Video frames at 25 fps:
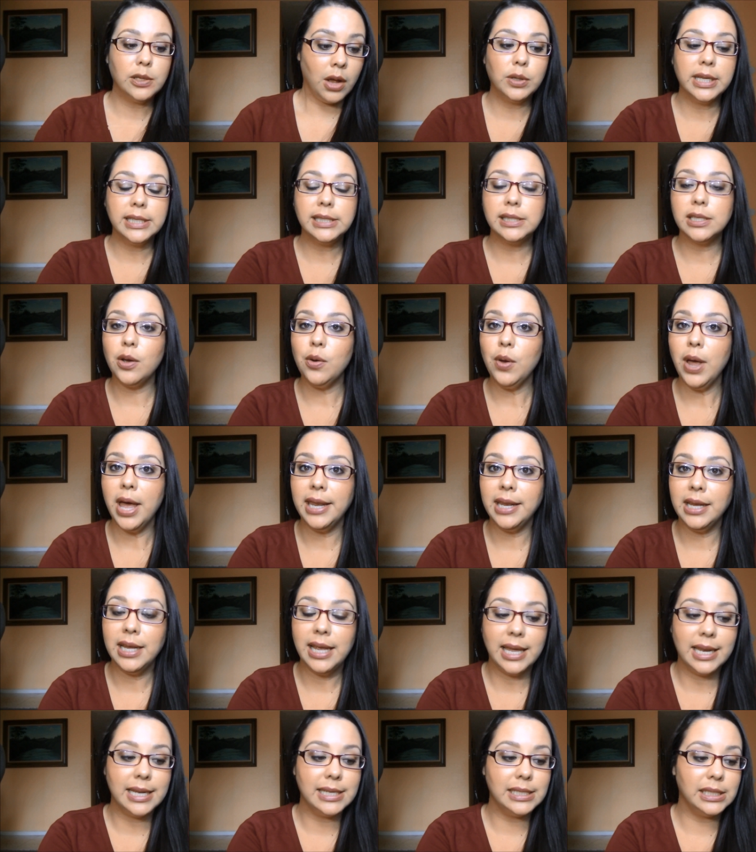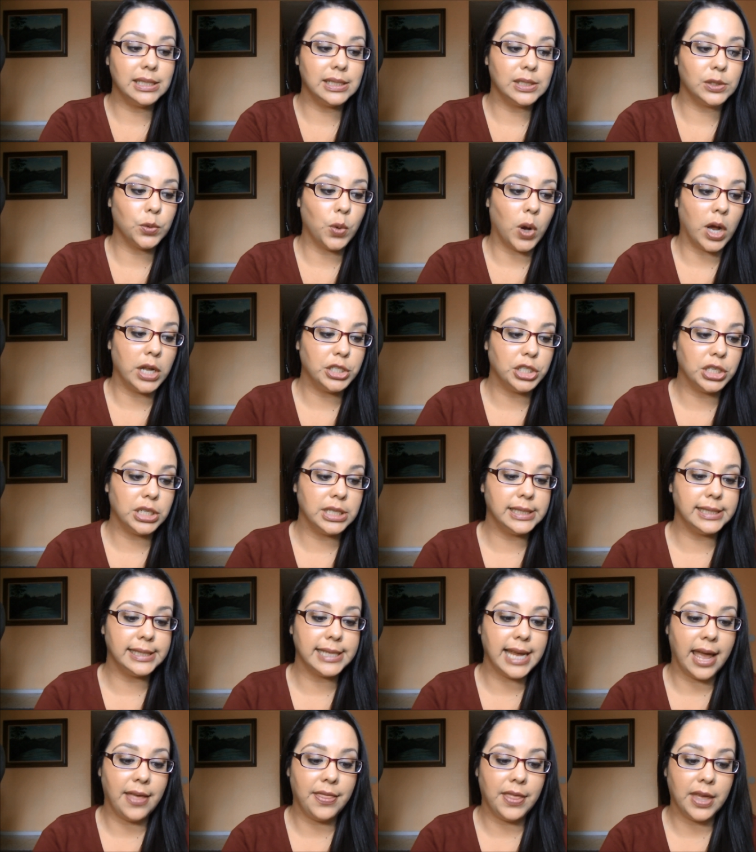let's go ahead and get into
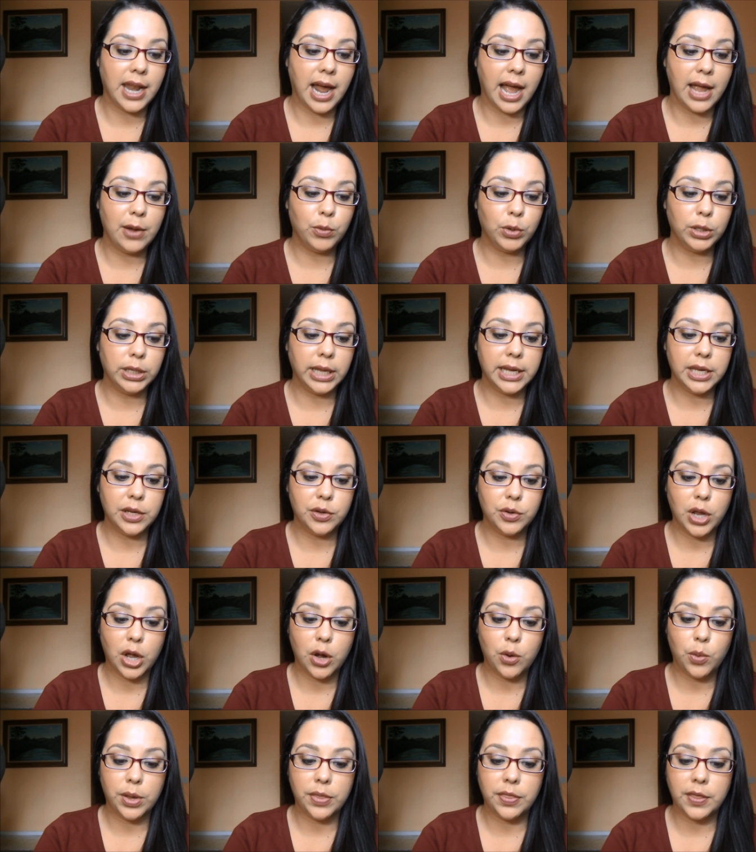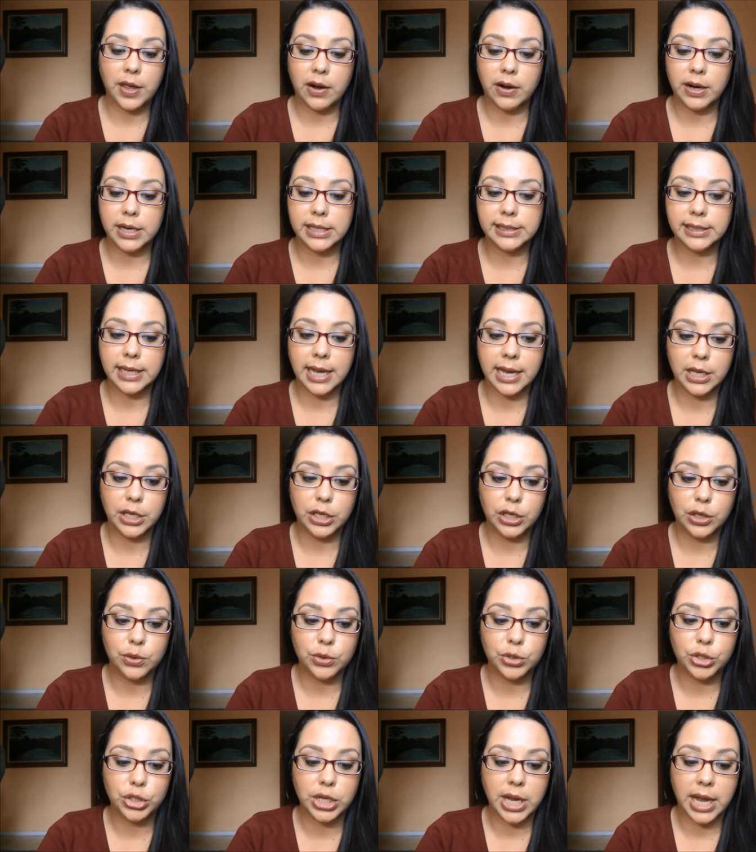swatches, and then I will let you know when there is a
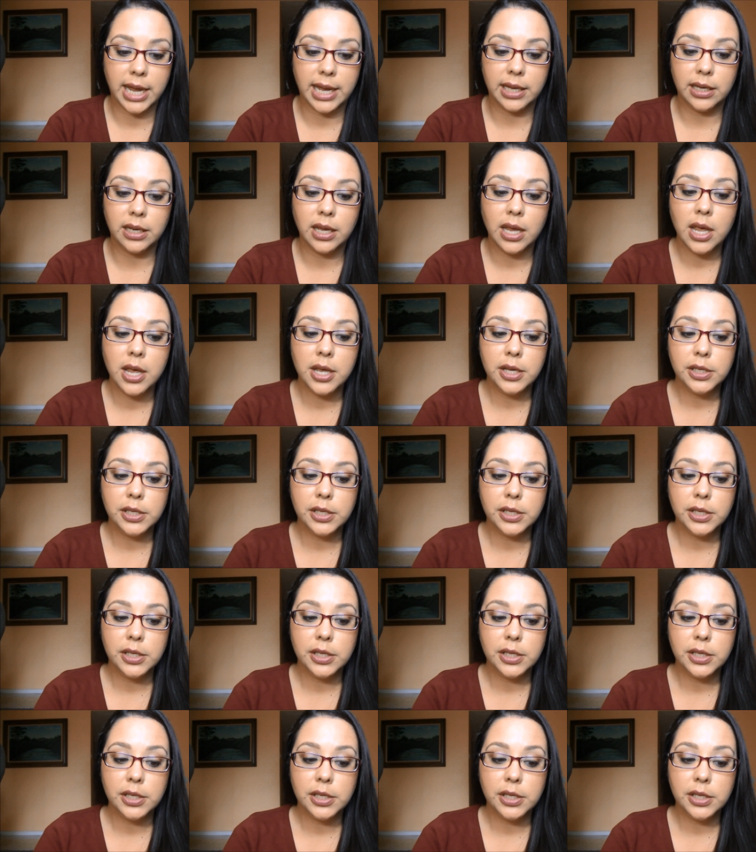new shade.